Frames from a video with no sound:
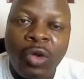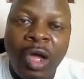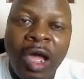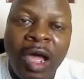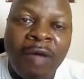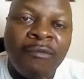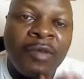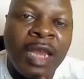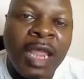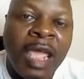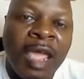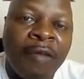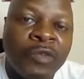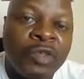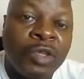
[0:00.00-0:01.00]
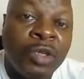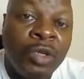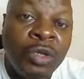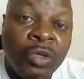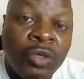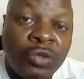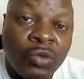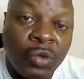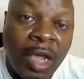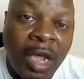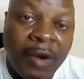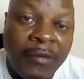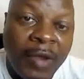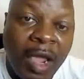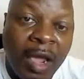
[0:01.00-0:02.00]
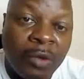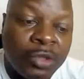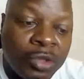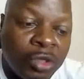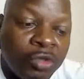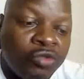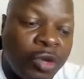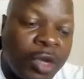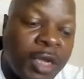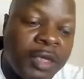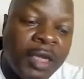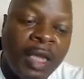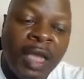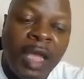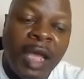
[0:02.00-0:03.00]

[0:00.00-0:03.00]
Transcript: you have left to carry out the trade.